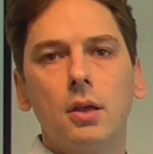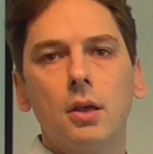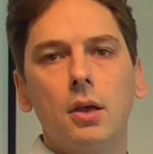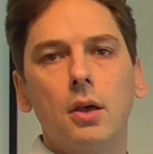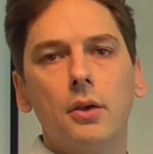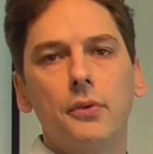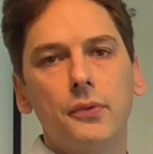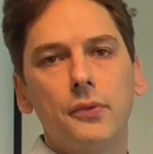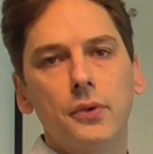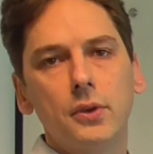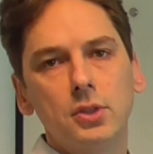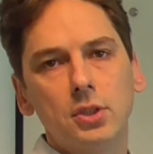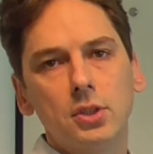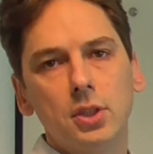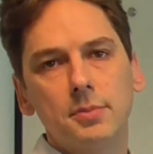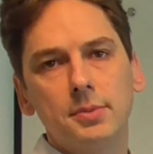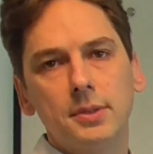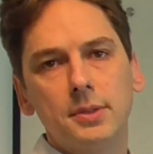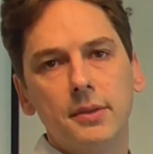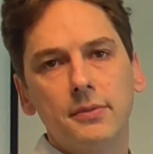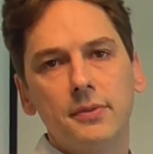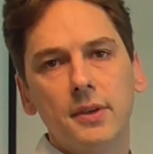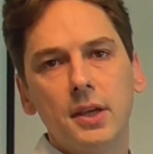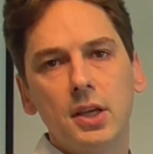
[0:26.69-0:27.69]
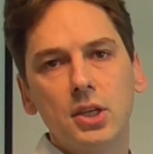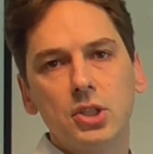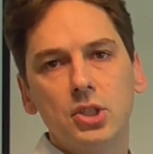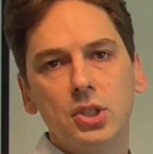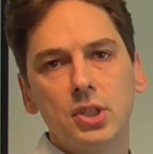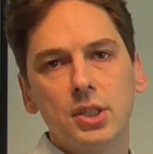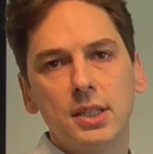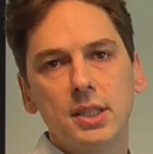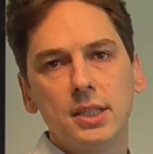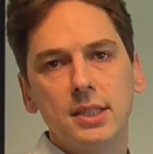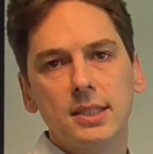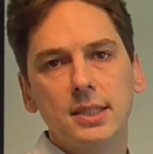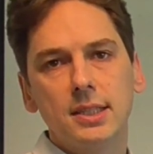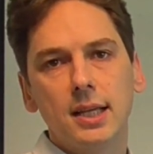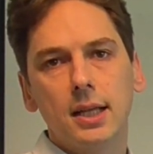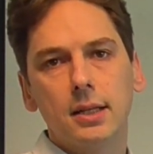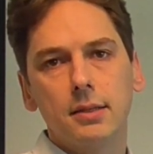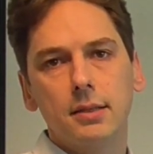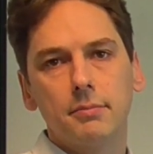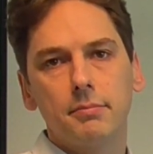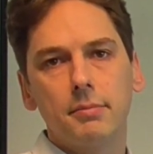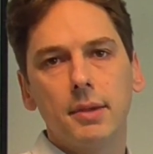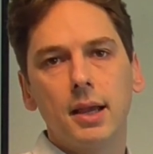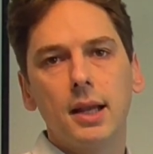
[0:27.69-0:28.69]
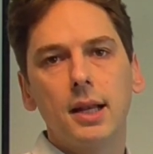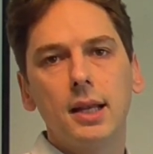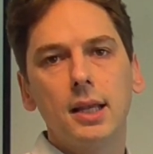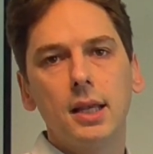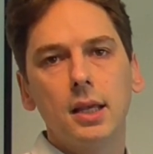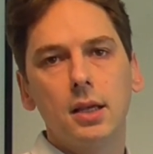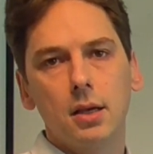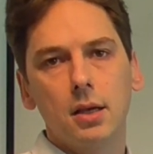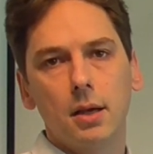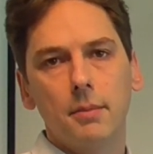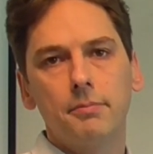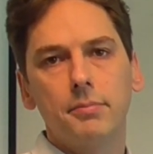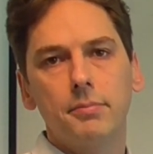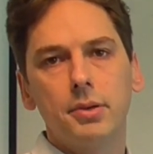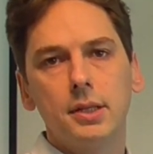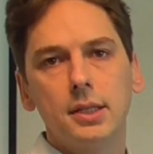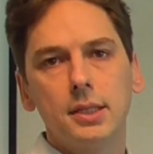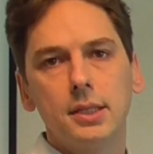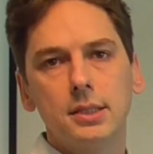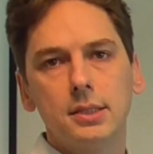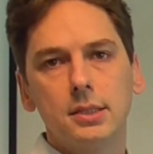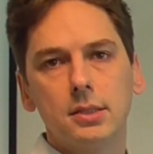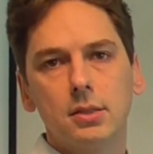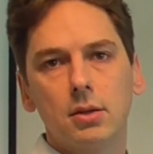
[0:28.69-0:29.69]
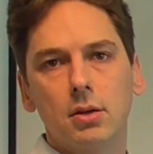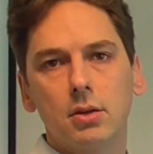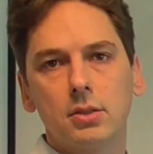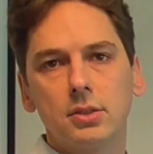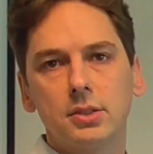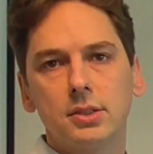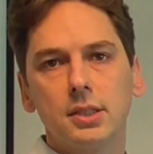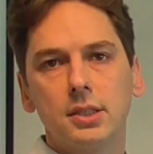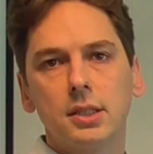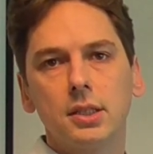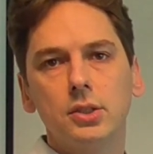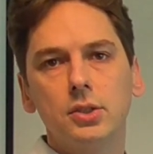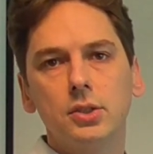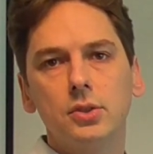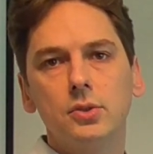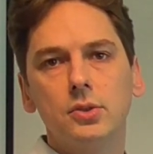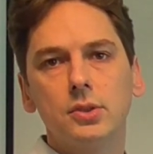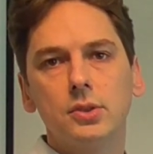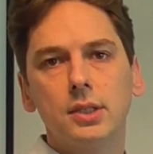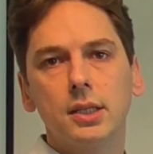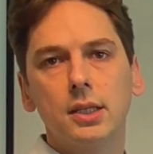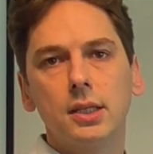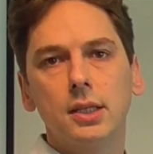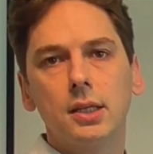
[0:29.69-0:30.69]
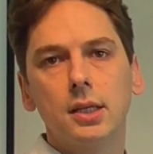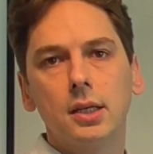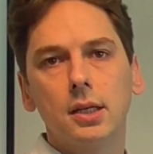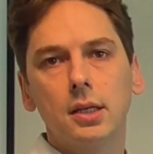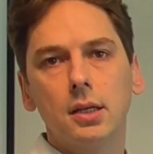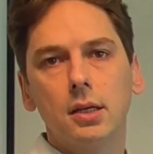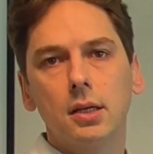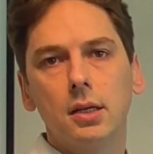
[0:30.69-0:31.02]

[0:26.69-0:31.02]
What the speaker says: The first observation is that many companies are still using